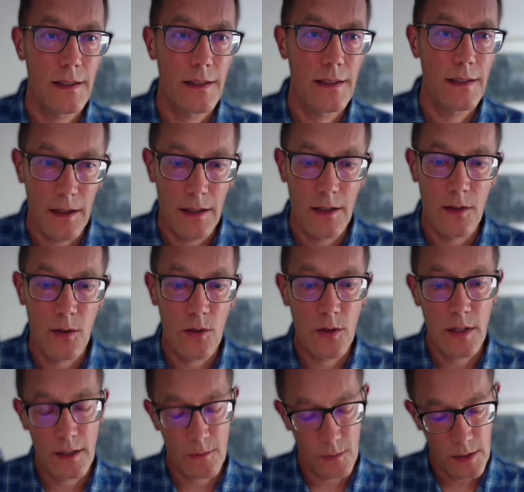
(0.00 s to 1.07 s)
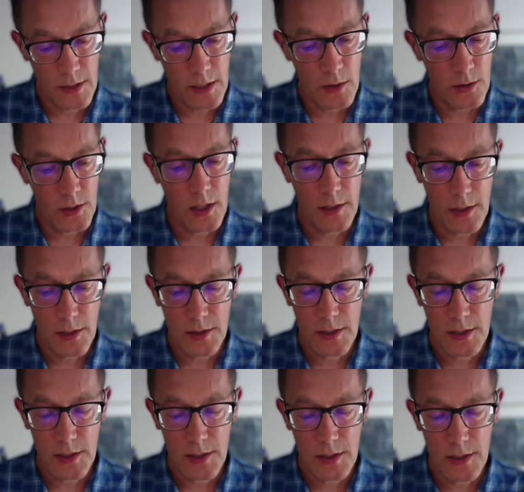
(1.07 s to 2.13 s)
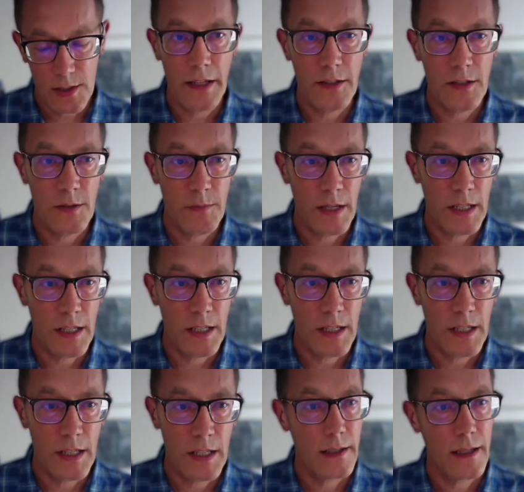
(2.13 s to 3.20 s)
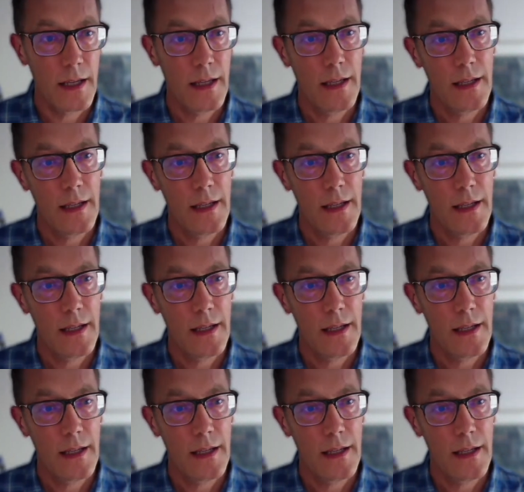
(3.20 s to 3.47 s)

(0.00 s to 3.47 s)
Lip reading: including, which also has a chapter on agent-based modeling